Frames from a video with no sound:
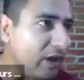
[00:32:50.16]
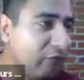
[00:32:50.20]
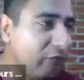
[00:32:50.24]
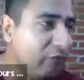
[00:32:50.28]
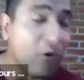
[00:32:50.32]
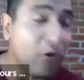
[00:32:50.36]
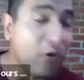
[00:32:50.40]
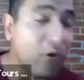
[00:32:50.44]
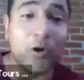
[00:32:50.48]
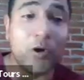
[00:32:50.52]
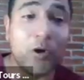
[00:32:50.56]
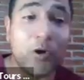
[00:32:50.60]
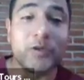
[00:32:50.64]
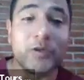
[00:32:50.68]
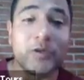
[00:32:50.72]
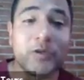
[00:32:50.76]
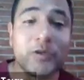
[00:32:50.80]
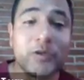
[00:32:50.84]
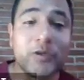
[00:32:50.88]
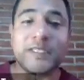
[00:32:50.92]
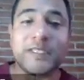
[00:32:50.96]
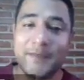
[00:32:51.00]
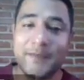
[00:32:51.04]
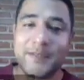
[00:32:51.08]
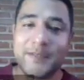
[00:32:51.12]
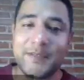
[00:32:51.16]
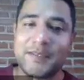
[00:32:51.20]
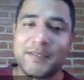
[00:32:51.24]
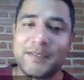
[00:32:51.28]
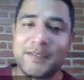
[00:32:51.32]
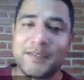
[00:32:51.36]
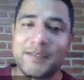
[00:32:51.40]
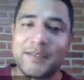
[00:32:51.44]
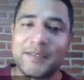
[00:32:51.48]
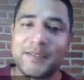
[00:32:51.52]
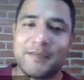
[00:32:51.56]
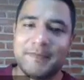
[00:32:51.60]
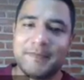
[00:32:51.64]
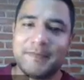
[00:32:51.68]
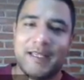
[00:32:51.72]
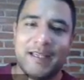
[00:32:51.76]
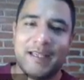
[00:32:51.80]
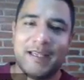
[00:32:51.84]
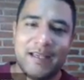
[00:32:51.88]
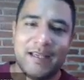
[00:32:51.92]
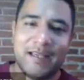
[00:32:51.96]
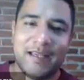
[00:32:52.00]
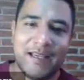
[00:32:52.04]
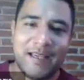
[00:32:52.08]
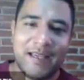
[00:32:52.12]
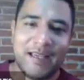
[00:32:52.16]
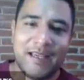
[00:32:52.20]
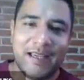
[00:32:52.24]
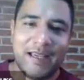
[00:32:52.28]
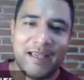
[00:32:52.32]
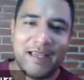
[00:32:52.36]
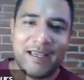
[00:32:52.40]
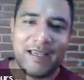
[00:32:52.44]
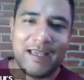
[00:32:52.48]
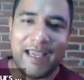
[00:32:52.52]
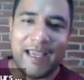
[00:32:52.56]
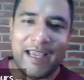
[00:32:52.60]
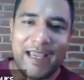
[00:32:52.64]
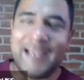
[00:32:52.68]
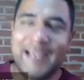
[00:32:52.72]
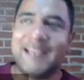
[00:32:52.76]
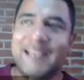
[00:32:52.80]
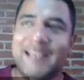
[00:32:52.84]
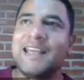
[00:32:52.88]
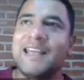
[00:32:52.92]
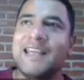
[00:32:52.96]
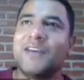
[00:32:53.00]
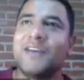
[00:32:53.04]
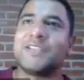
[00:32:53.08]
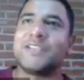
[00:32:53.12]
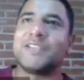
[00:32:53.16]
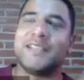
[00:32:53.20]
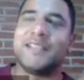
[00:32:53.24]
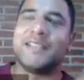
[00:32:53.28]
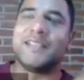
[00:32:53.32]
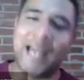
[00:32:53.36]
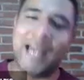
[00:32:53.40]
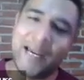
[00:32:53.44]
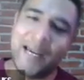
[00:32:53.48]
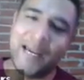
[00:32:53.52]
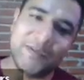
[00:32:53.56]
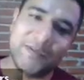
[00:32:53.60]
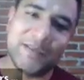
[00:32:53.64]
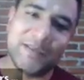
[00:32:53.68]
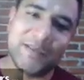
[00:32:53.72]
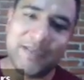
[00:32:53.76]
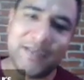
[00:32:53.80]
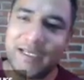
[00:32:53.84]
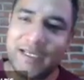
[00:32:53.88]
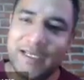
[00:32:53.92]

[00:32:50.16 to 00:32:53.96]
400 times, 8,000 times